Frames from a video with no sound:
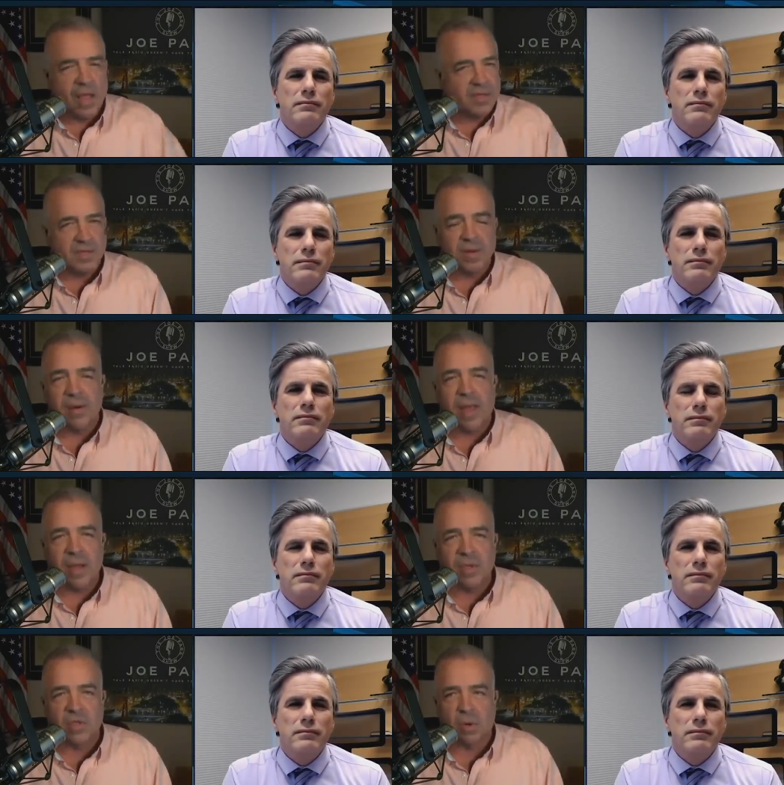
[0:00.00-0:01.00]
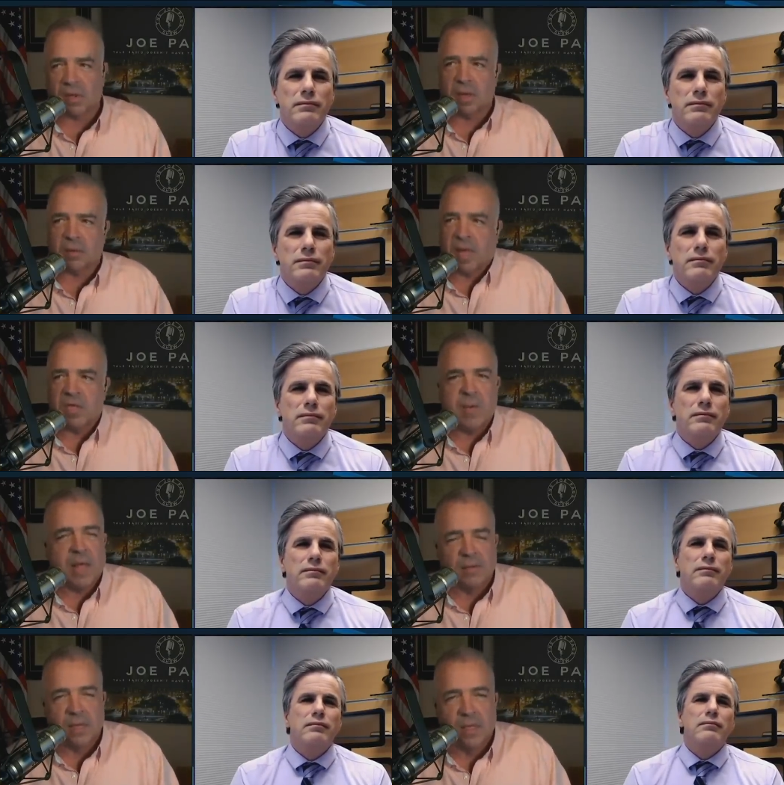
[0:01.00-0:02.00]
Speaker 1: Isn't there any sort of, can't you be
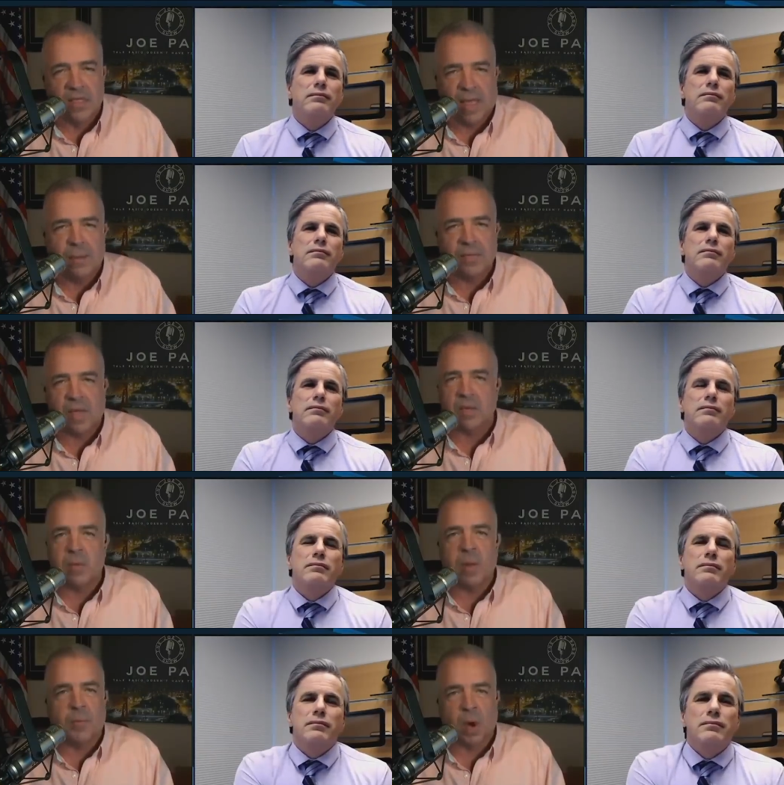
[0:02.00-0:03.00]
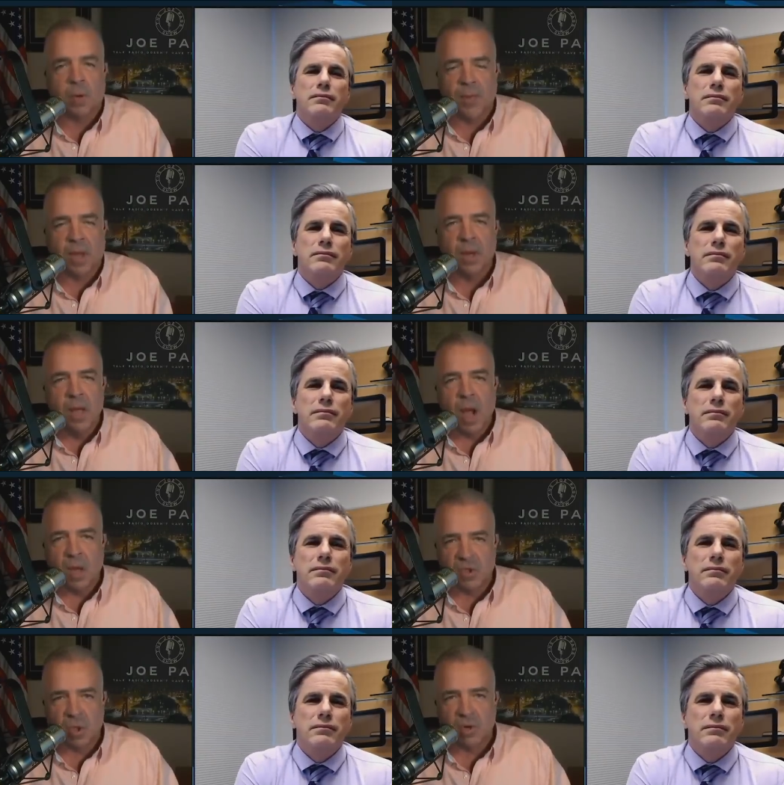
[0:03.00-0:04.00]
held in contempt? Can't you be brought up on,
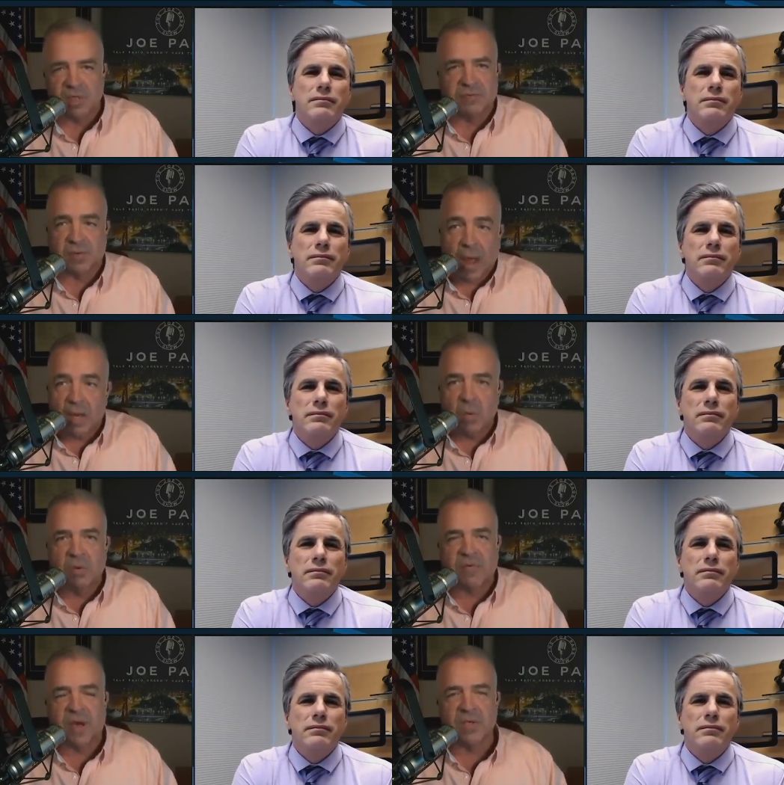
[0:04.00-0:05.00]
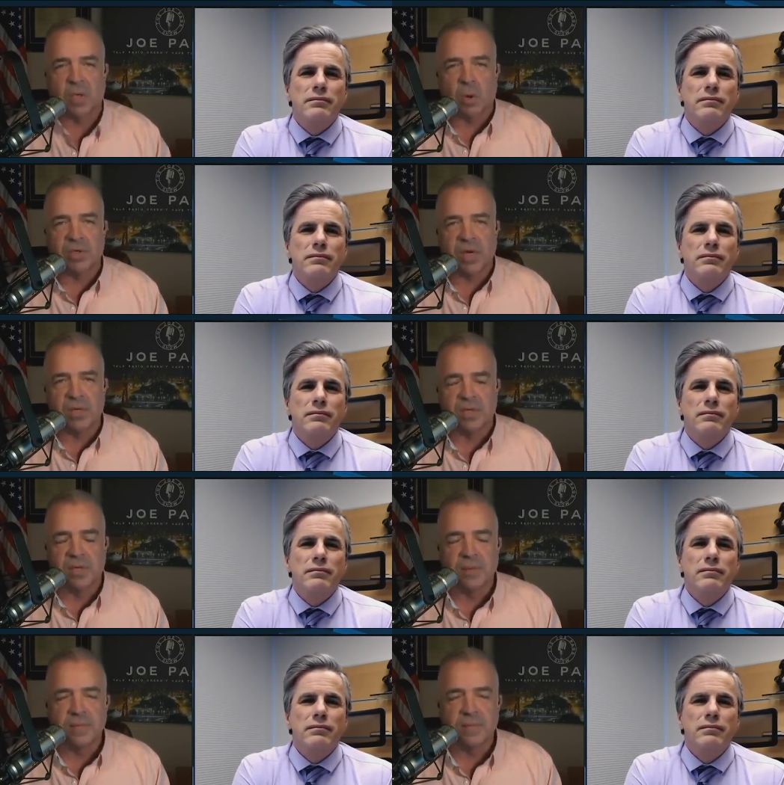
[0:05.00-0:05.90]
on charges of lying to a FISA court judge?